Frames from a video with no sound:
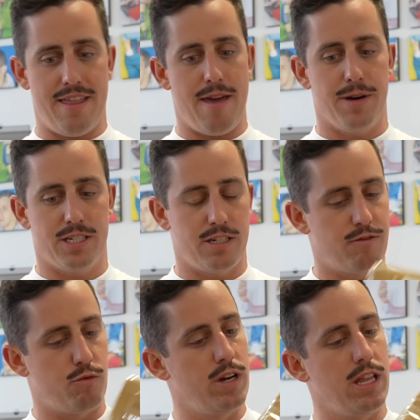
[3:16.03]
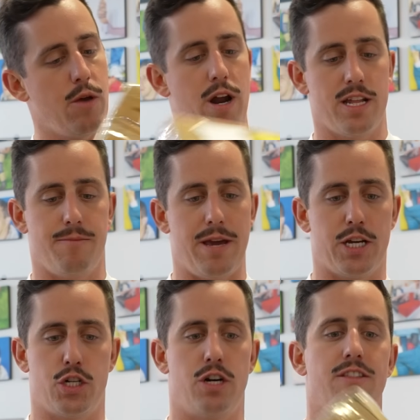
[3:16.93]
They must have really wanted to make
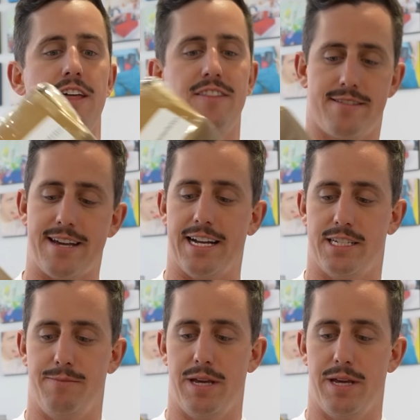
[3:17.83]
sure that this got to